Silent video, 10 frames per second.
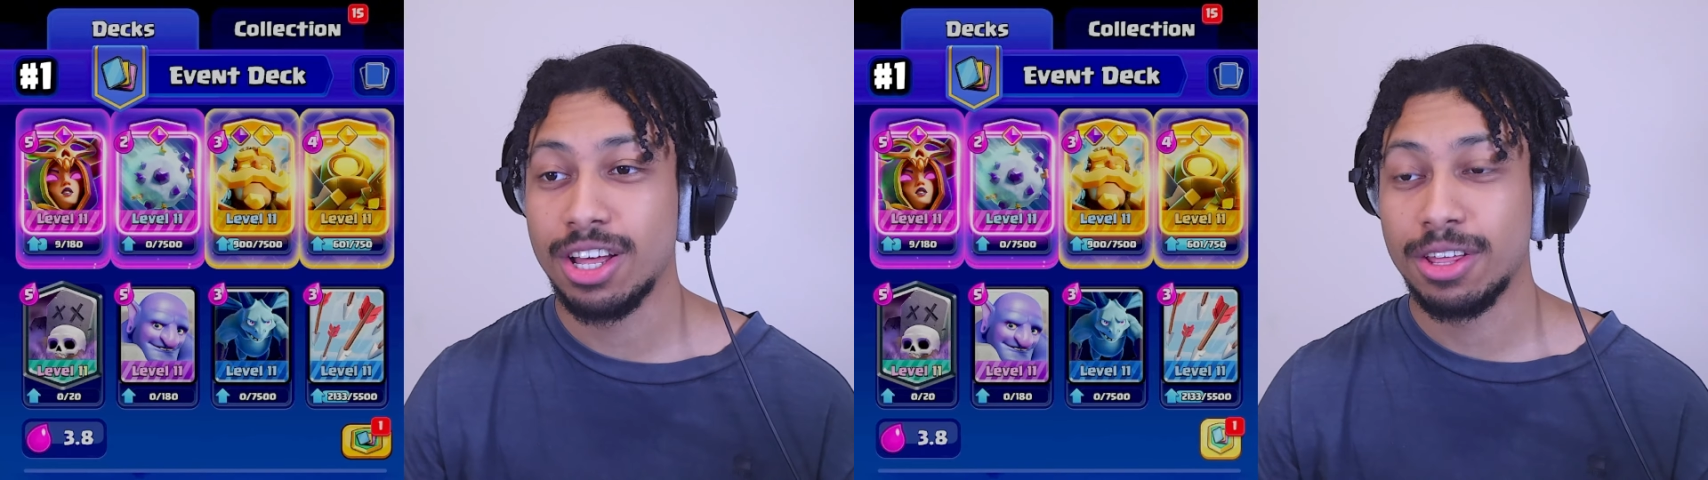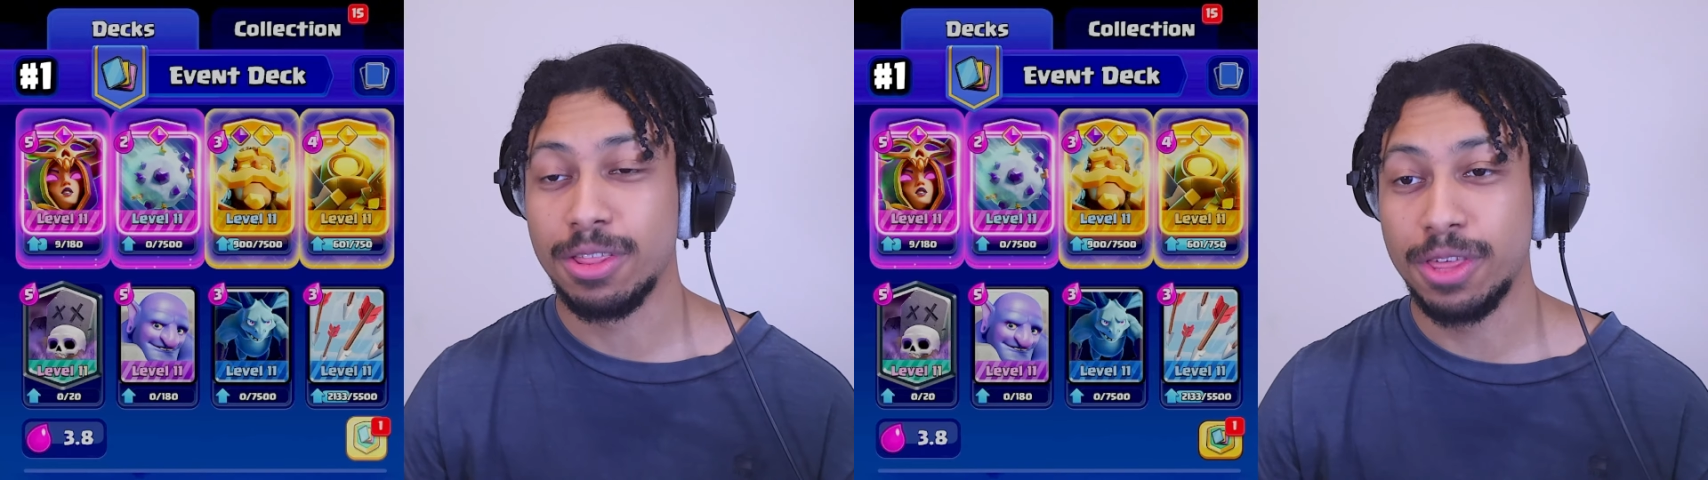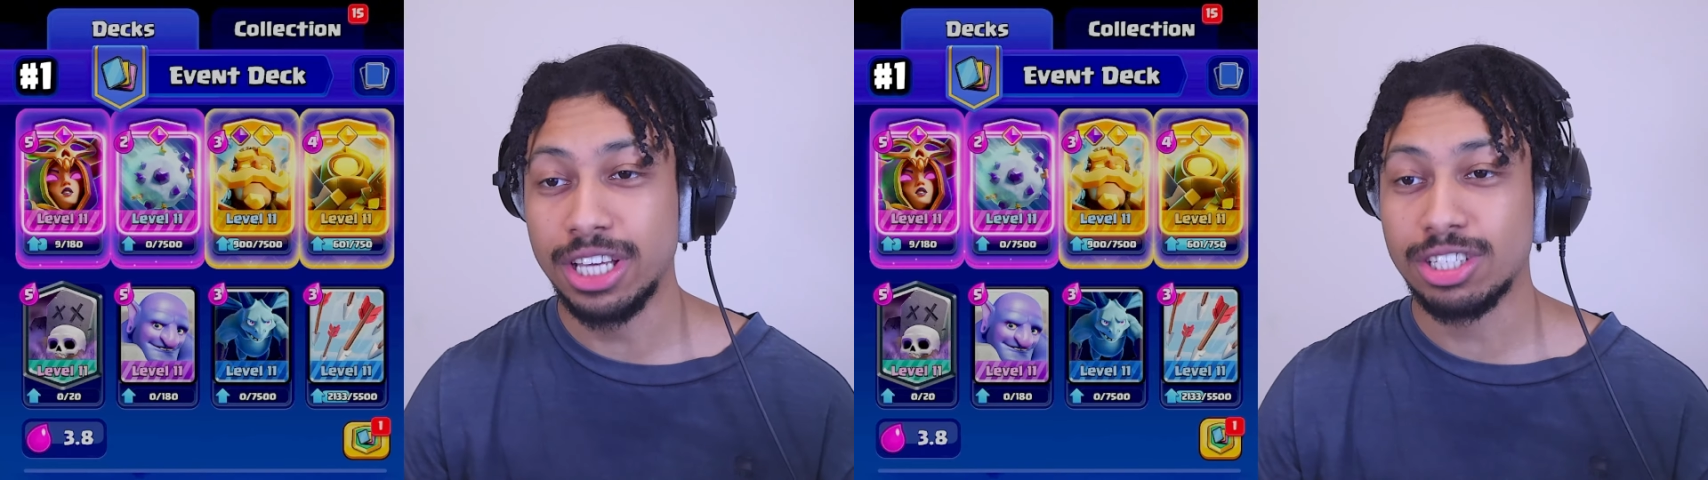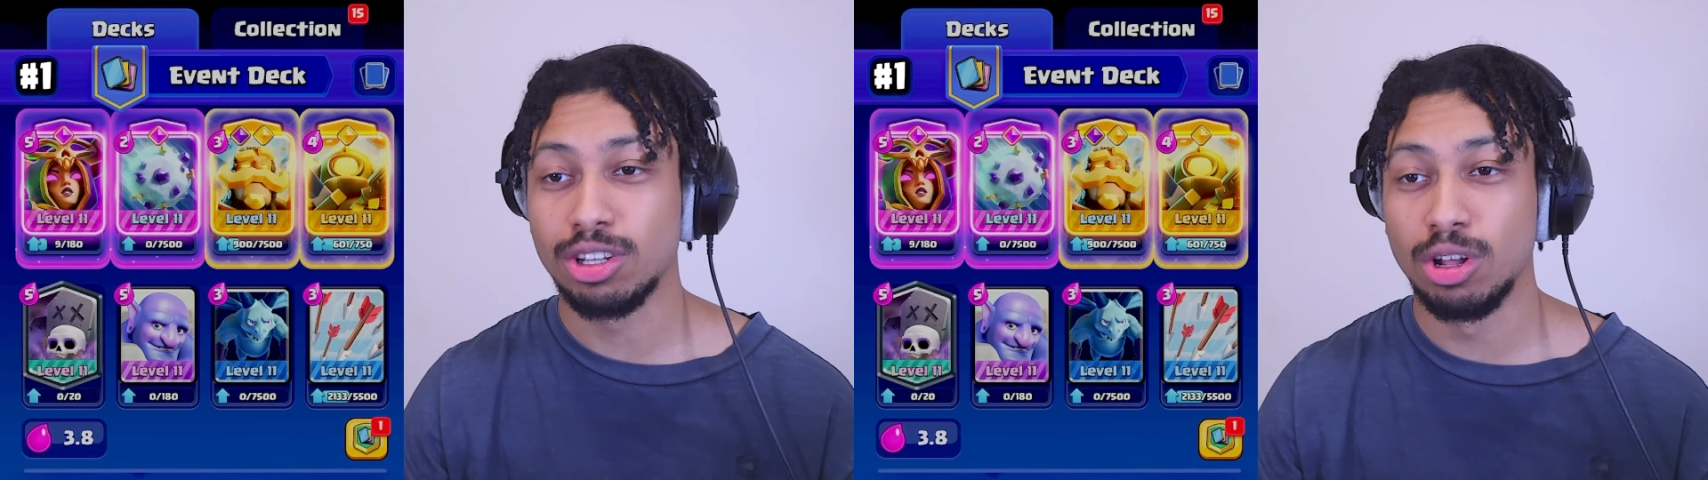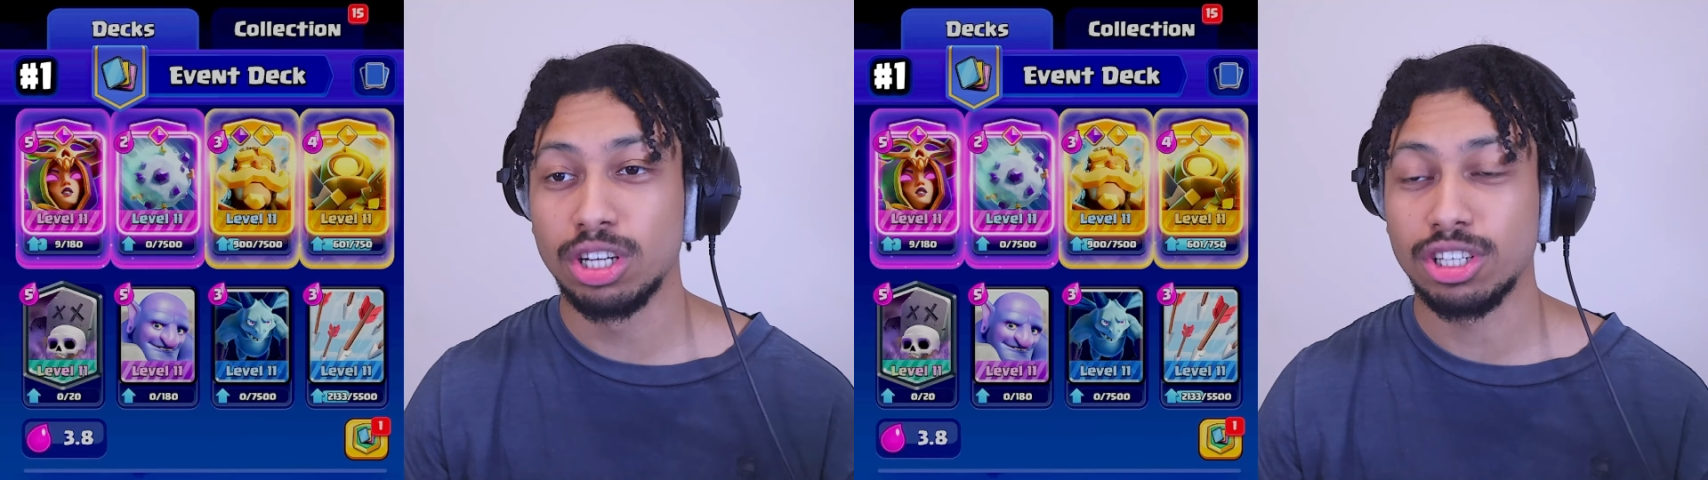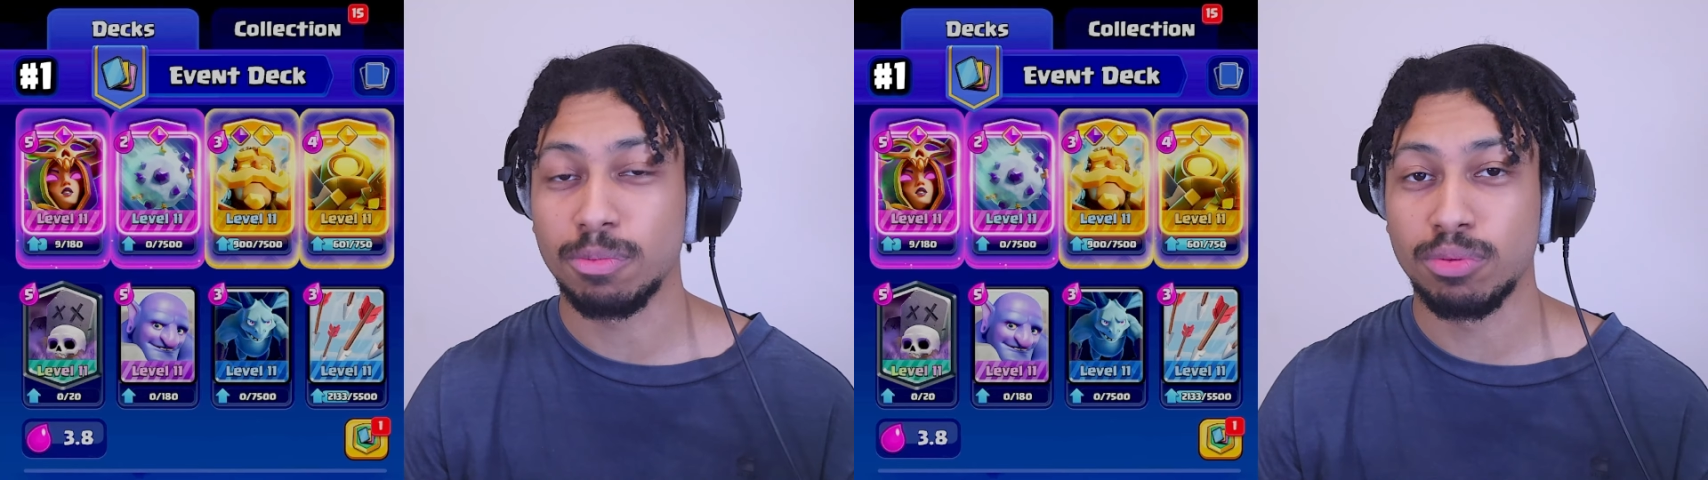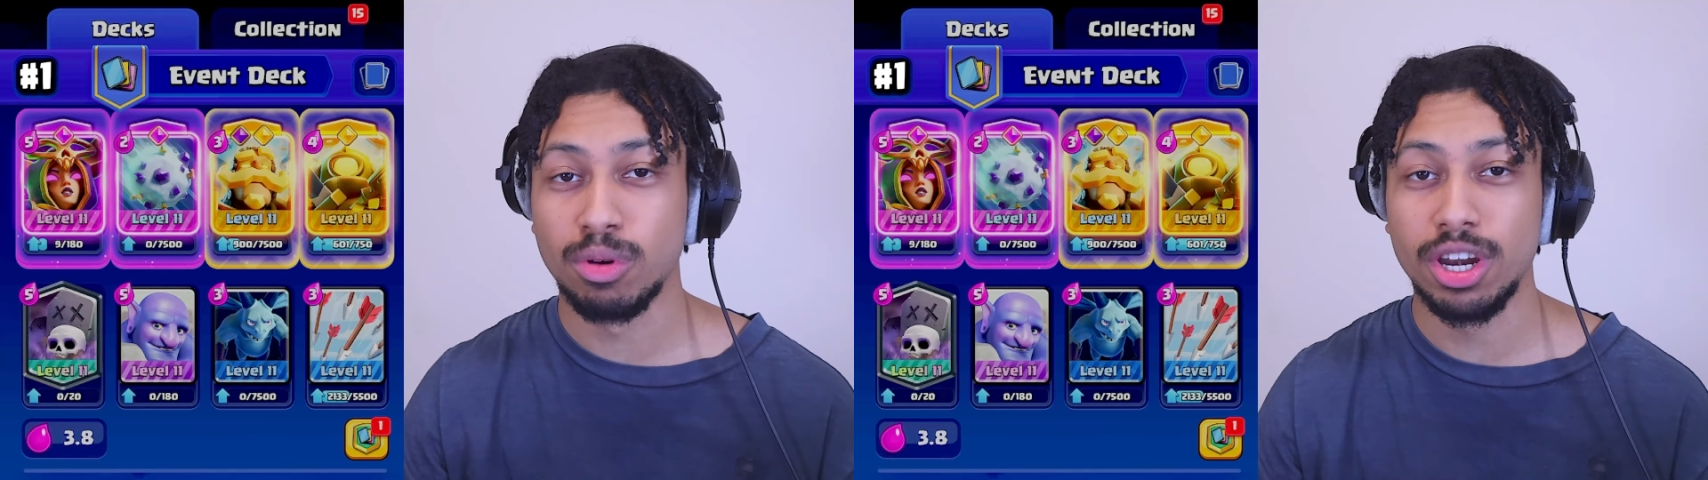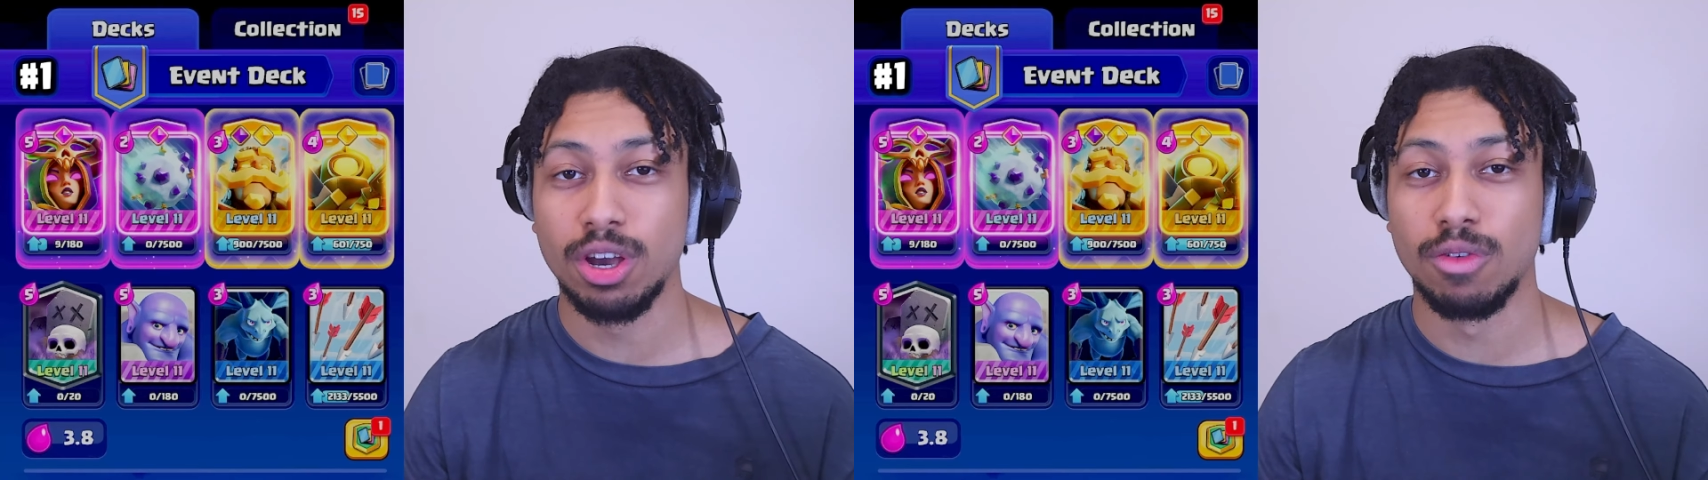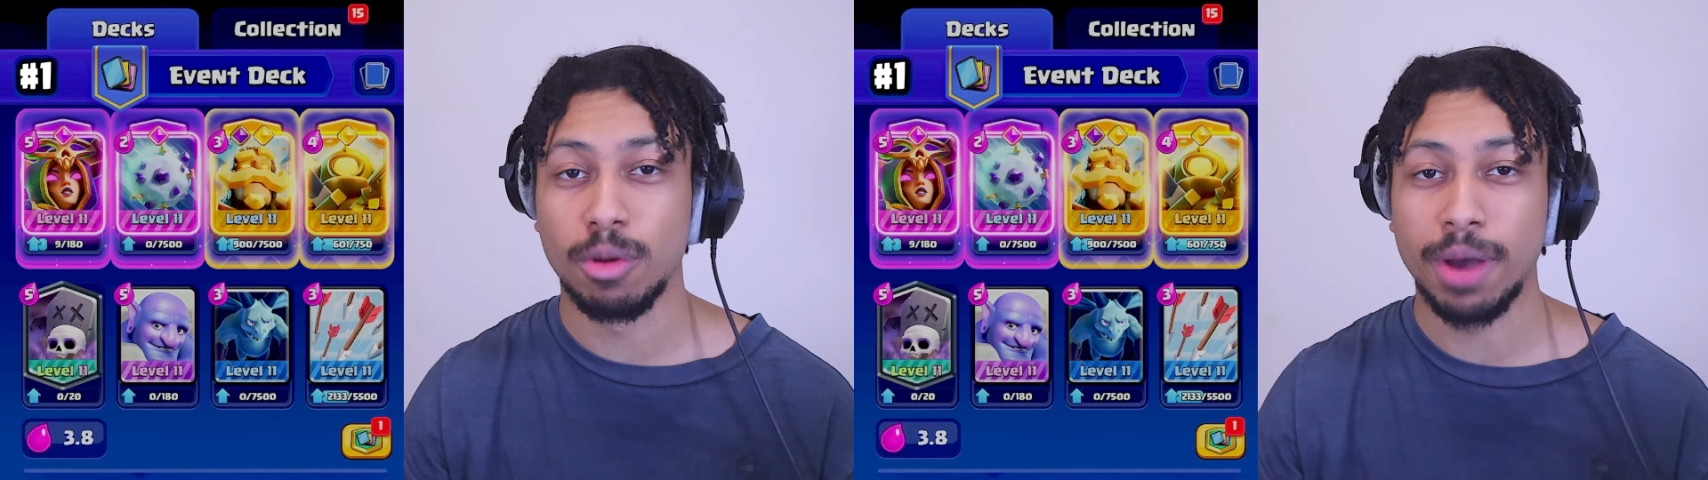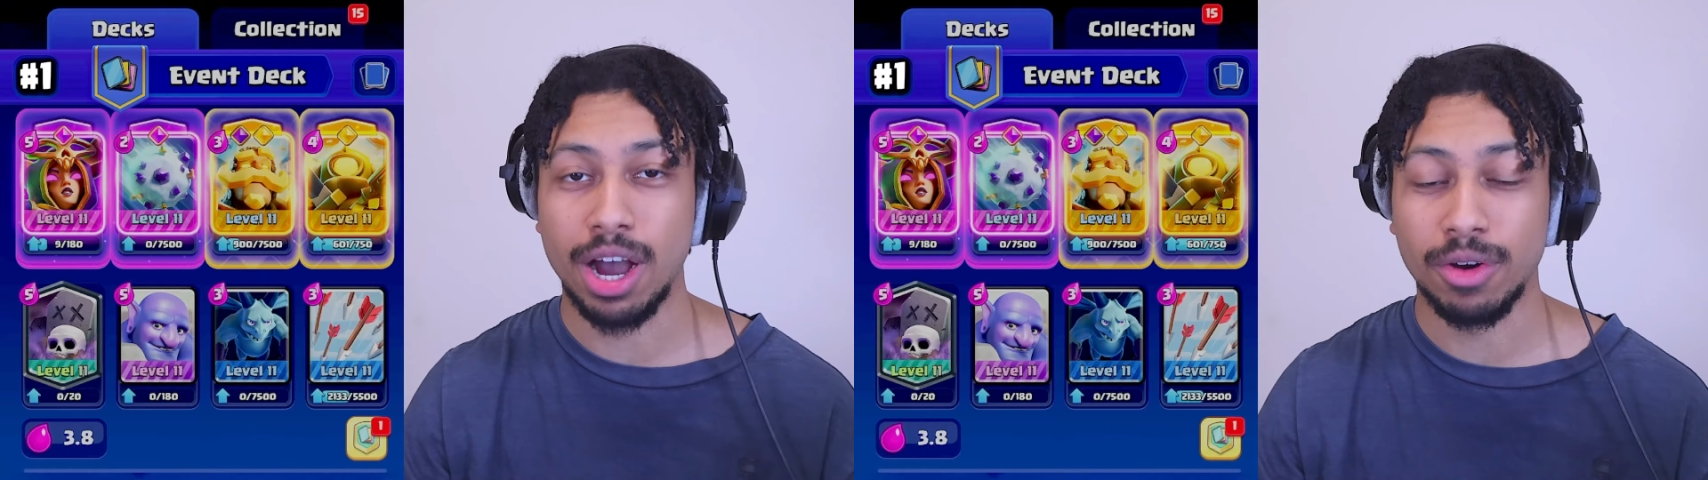This looks pretty
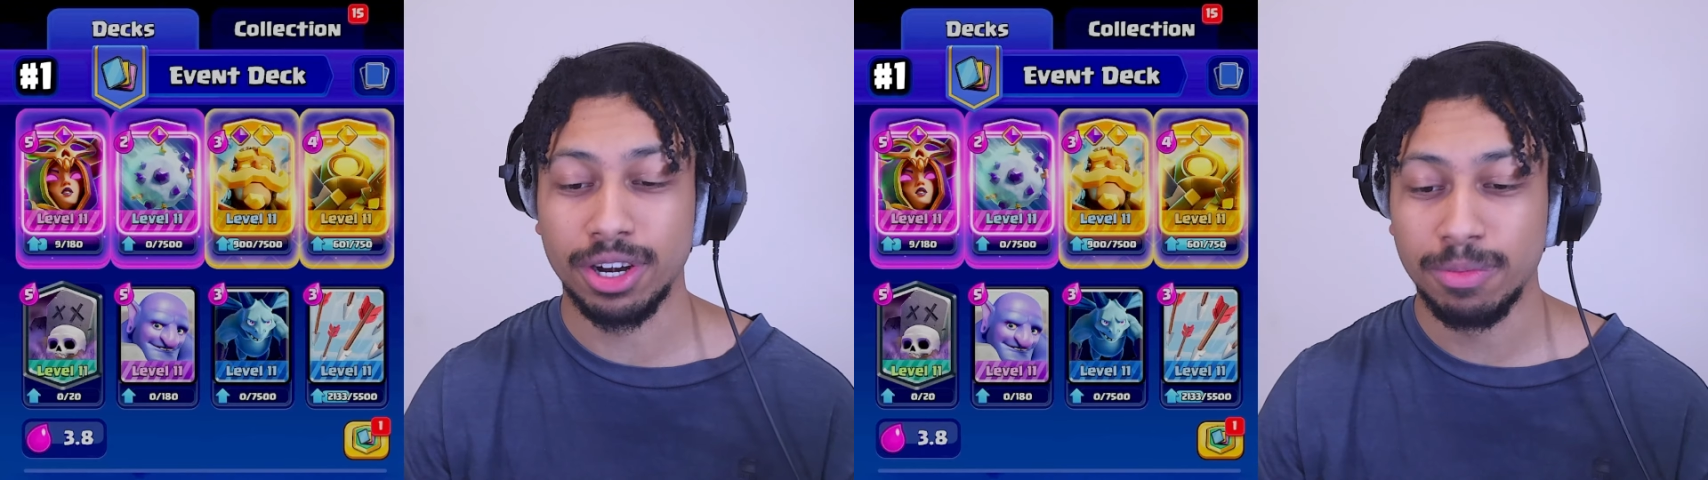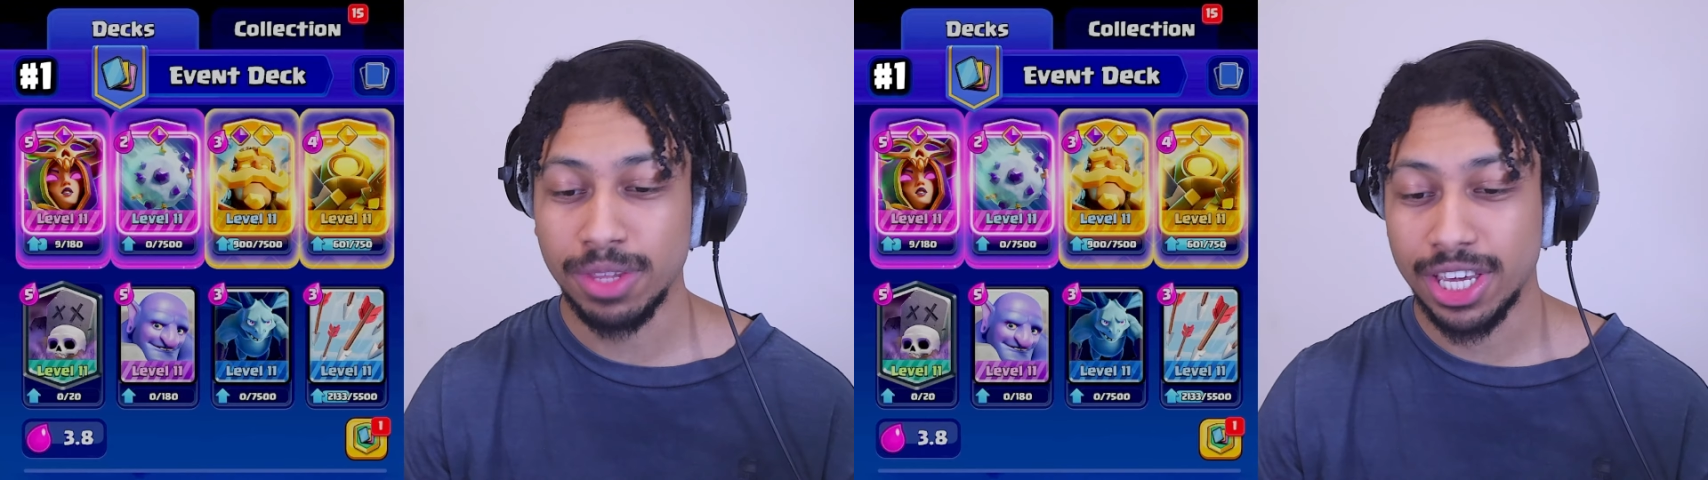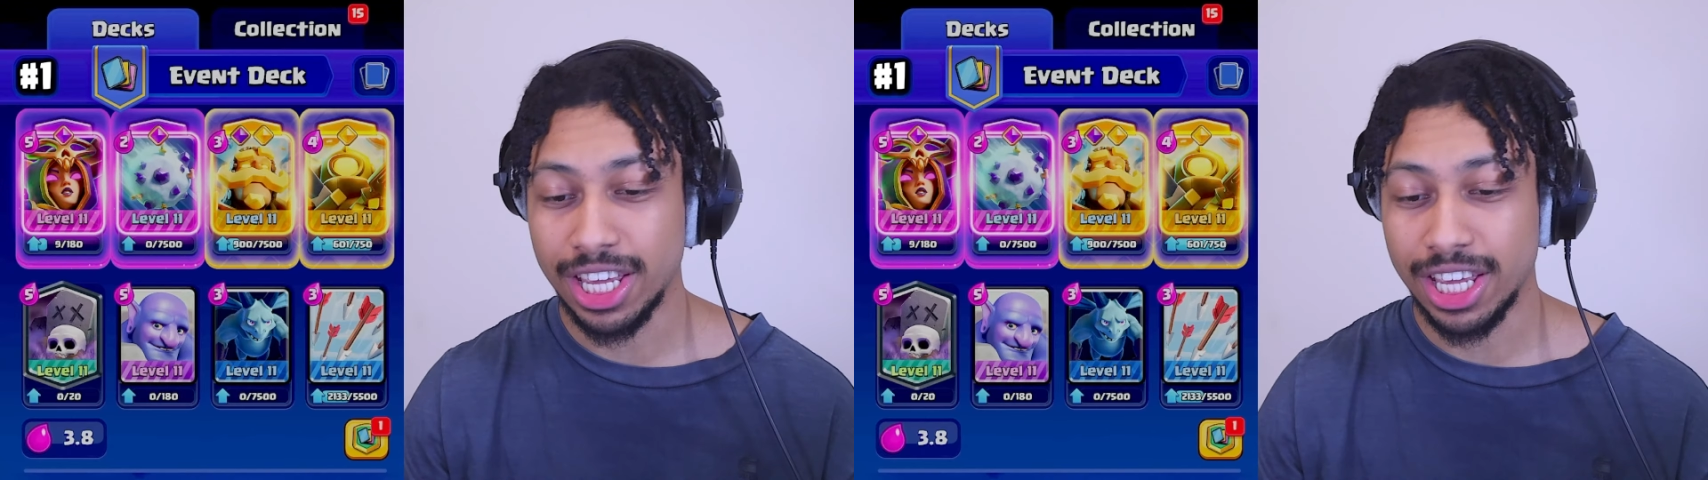overpowered.